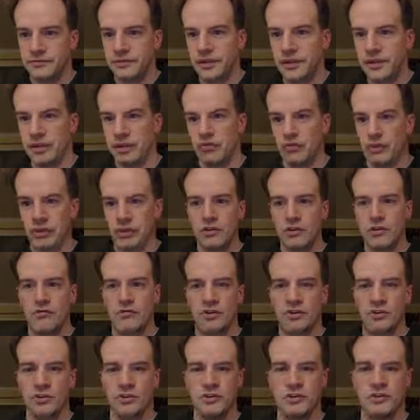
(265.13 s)
And the greater the
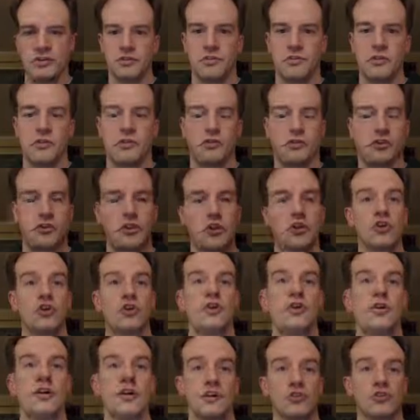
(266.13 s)
voltage, the more
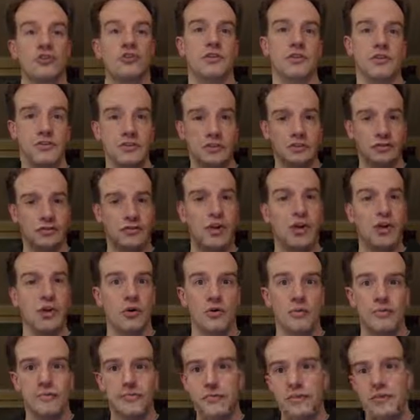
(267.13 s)
current that there is to
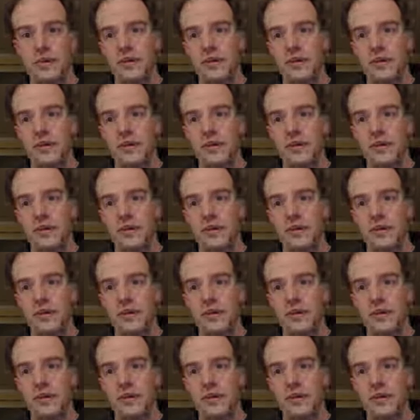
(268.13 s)
flow.